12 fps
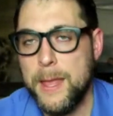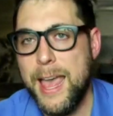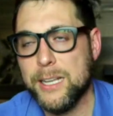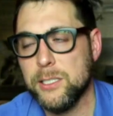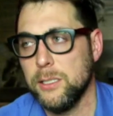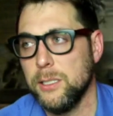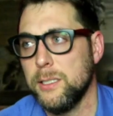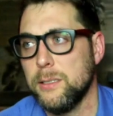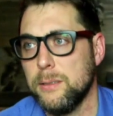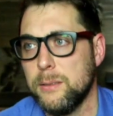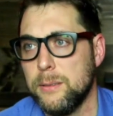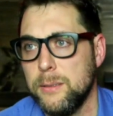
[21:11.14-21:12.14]

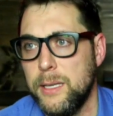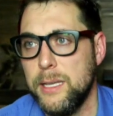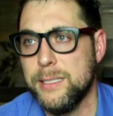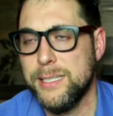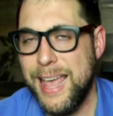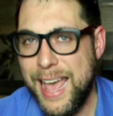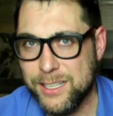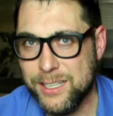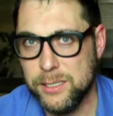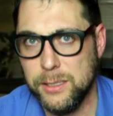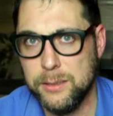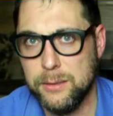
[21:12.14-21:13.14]
Excellent he is
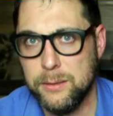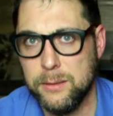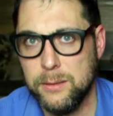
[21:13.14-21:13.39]
excellent.